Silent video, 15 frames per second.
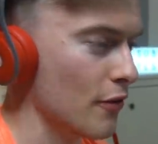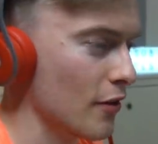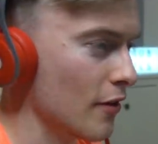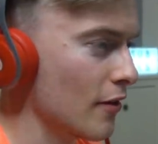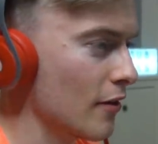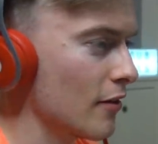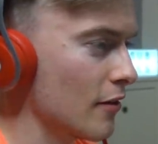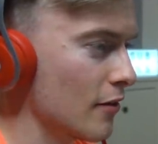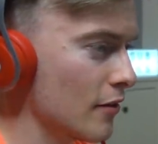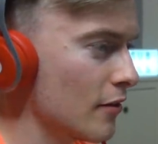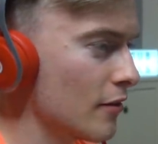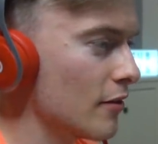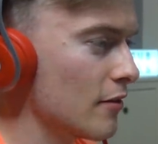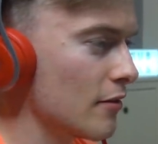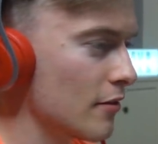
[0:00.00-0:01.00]
When I
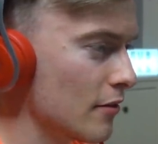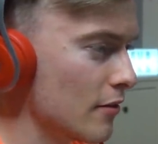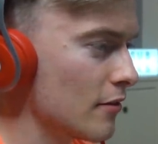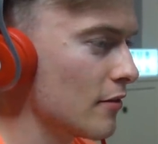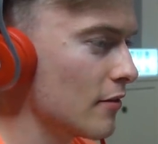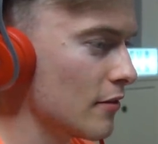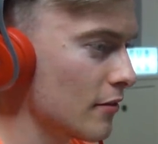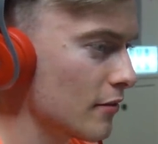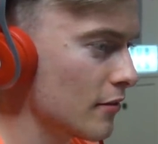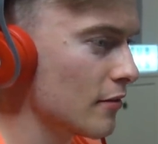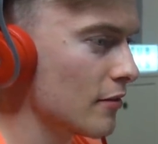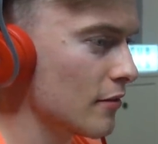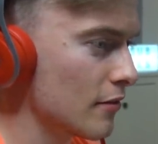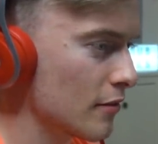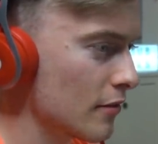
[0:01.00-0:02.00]
say,
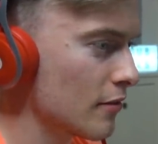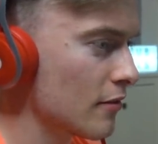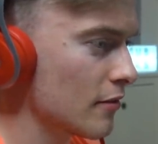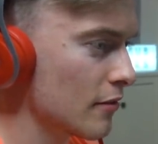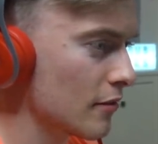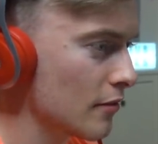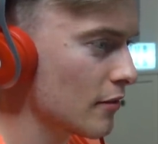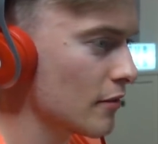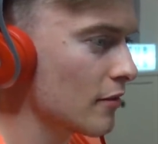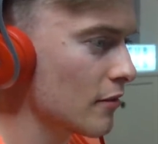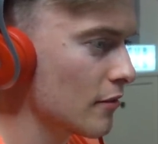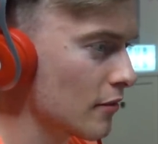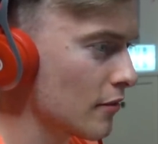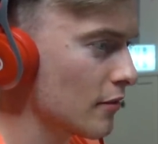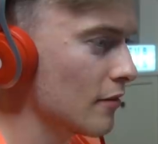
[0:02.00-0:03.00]
jump the fuck up,
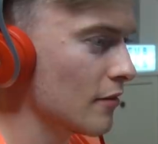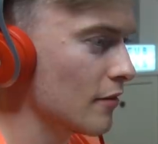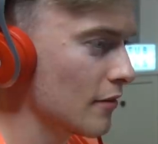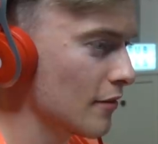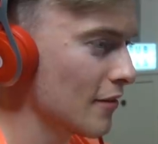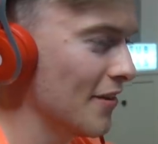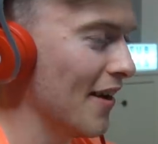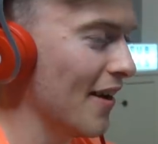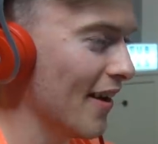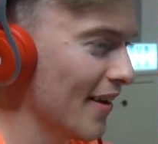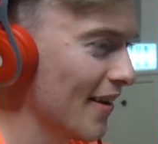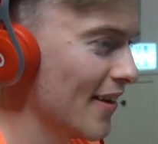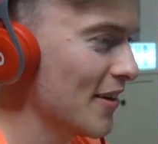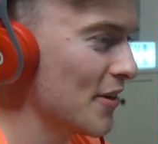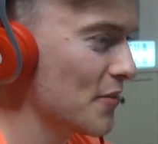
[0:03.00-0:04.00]
what are you
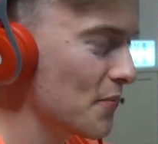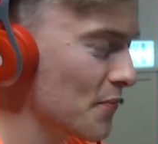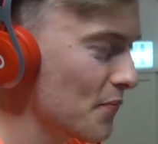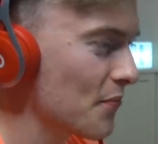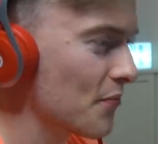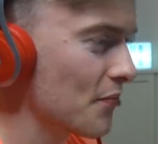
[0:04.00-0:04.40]
gonna do?